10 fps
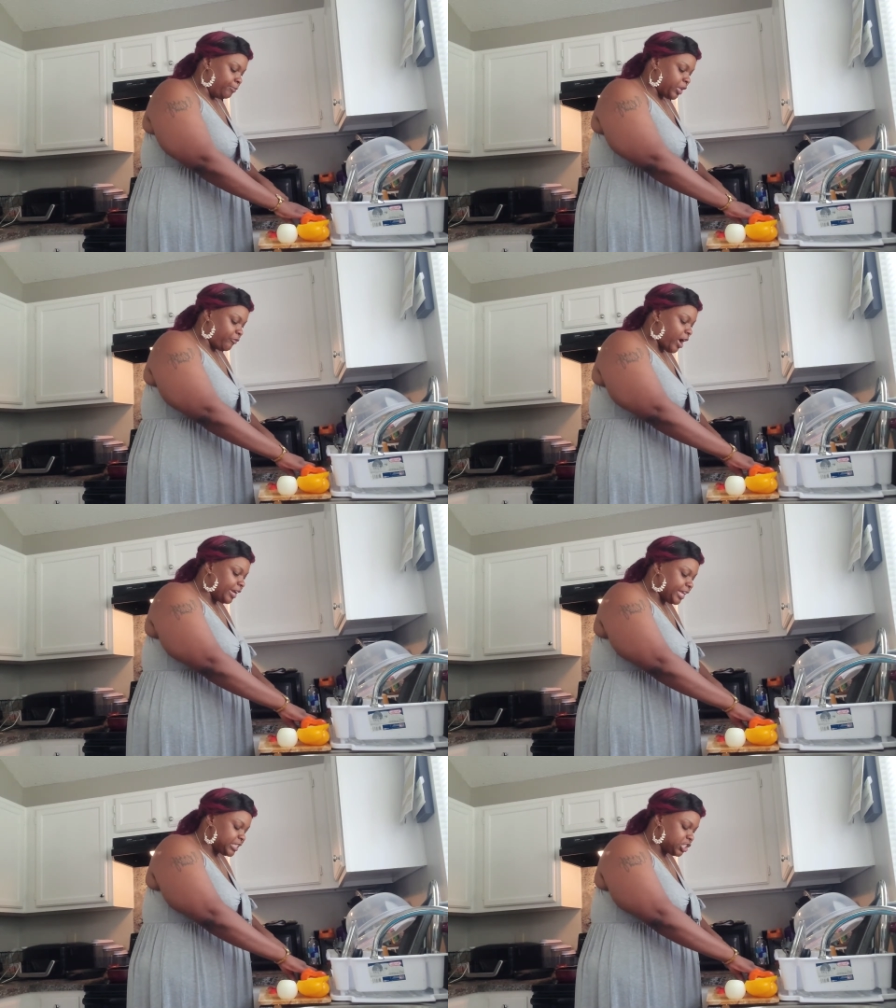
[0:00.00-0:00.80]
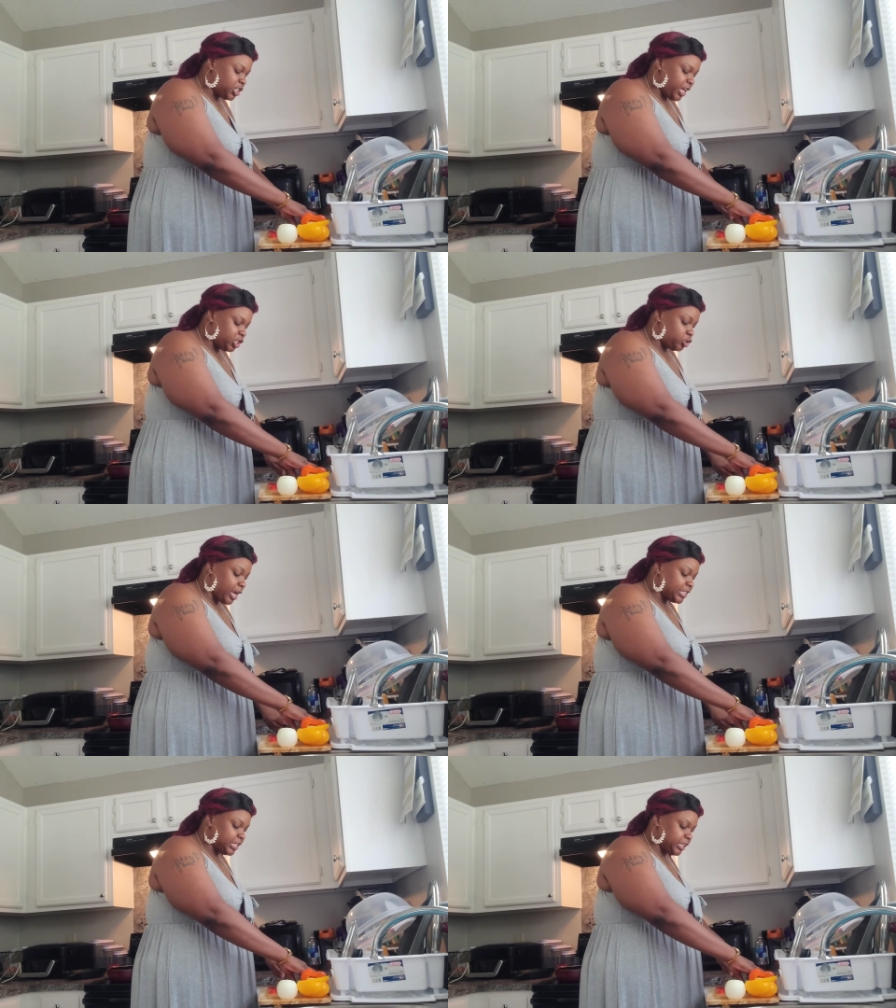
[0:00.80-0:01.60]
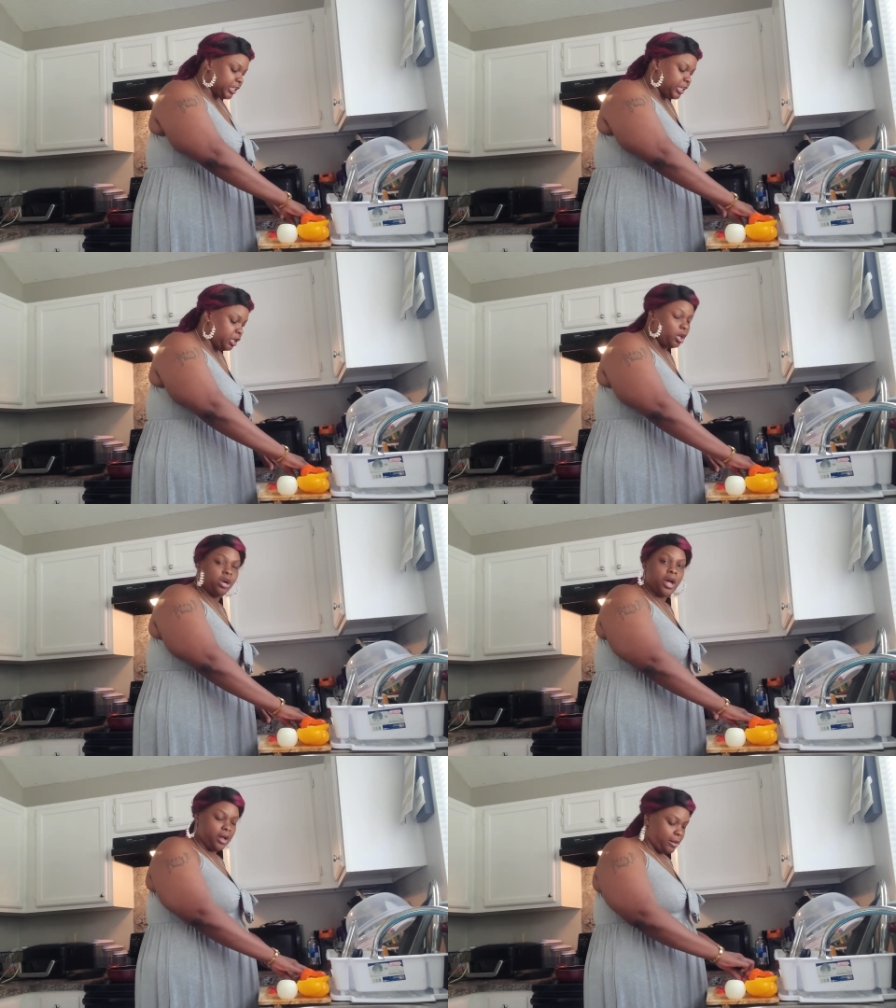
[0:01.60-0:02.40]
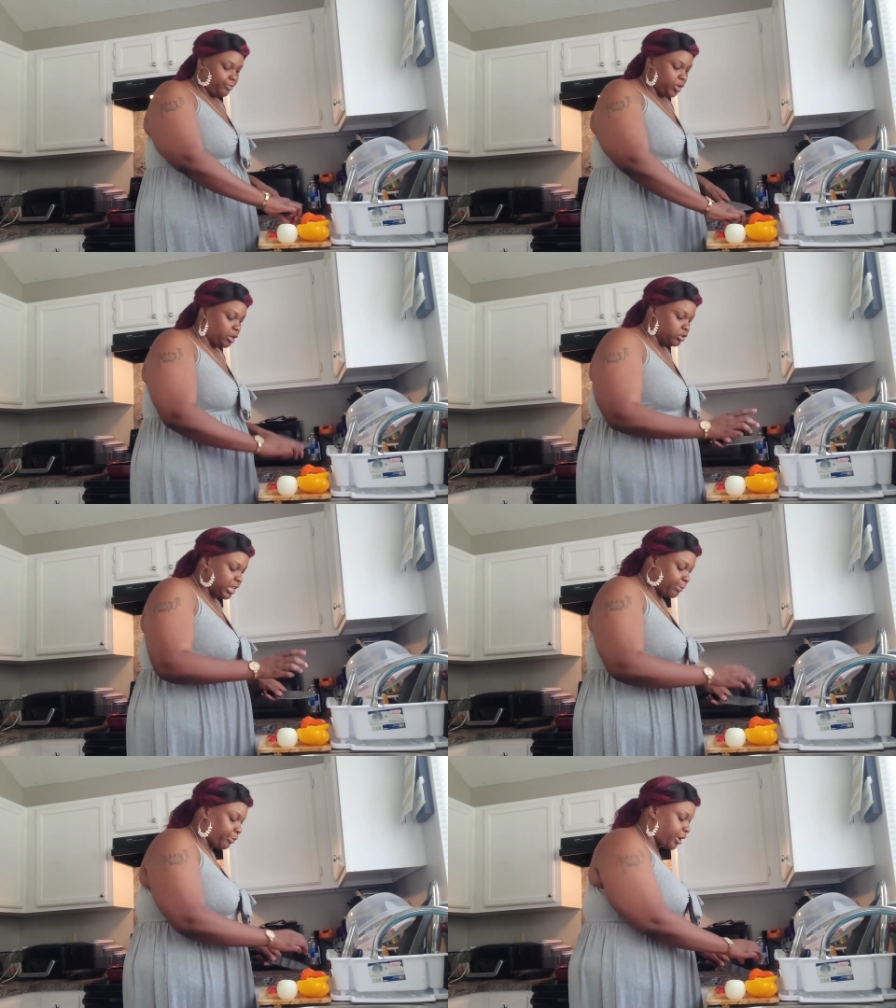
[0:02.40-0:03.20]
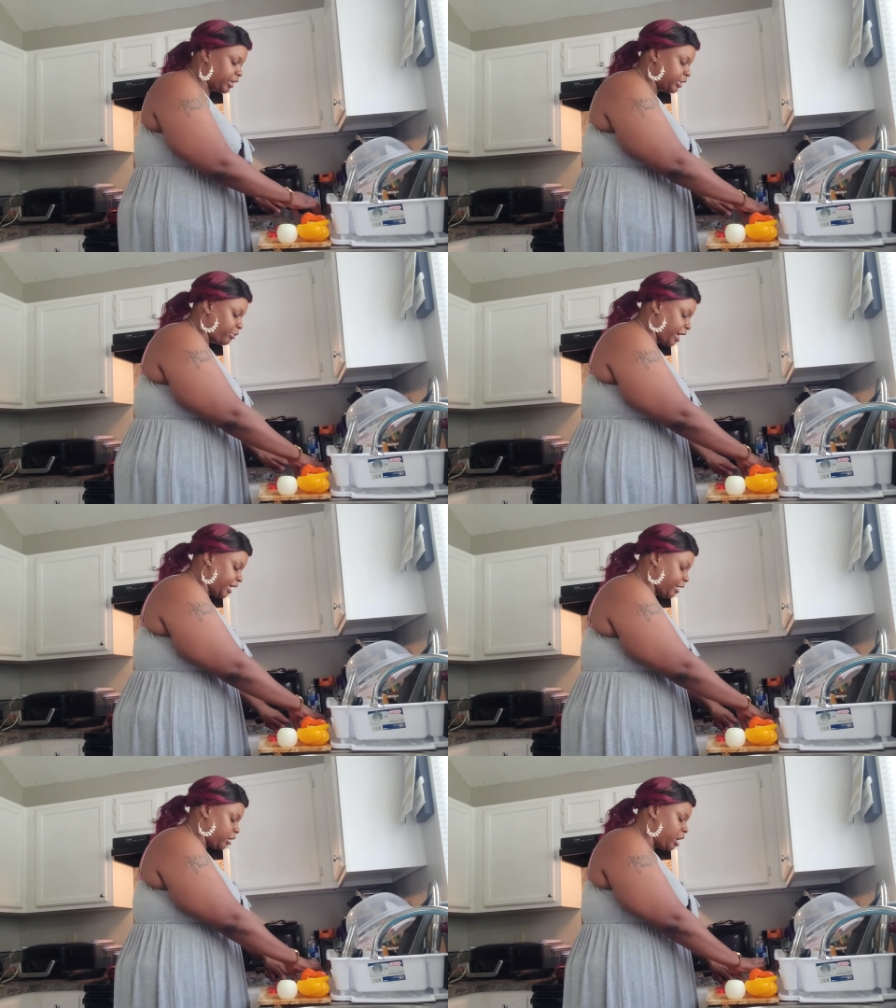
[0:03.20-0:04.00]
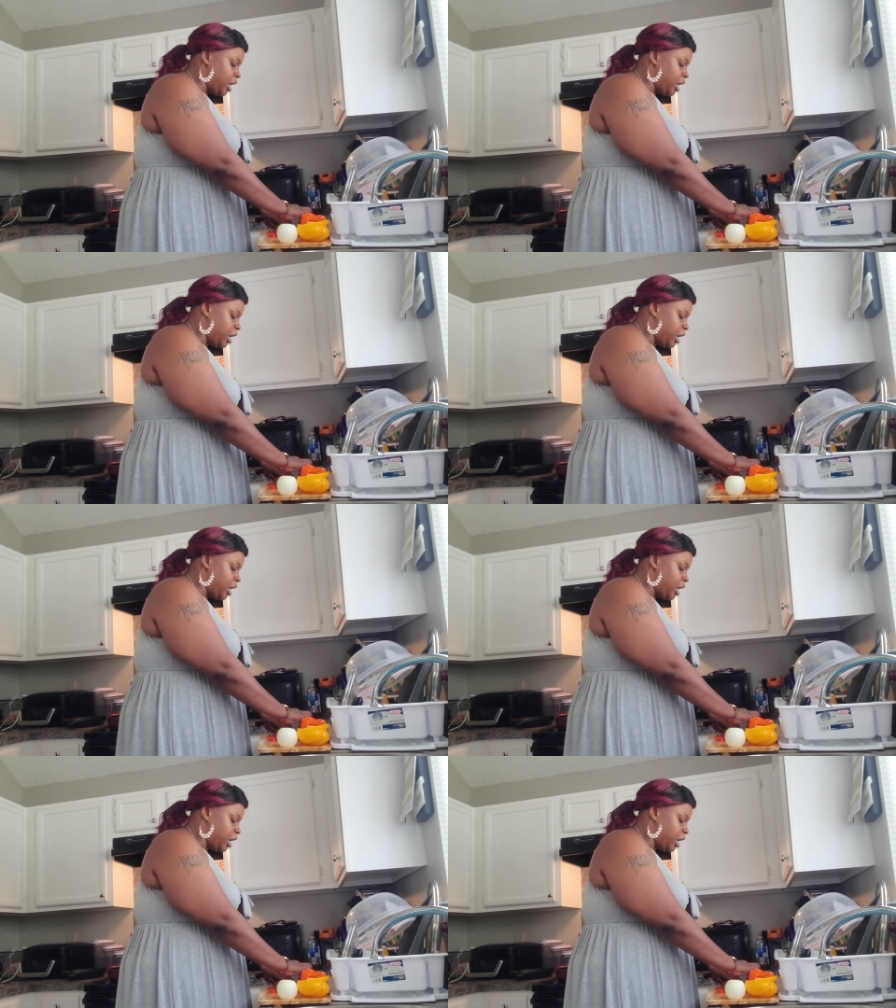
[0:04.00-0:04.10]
Finances changed drastically, temporarily right here.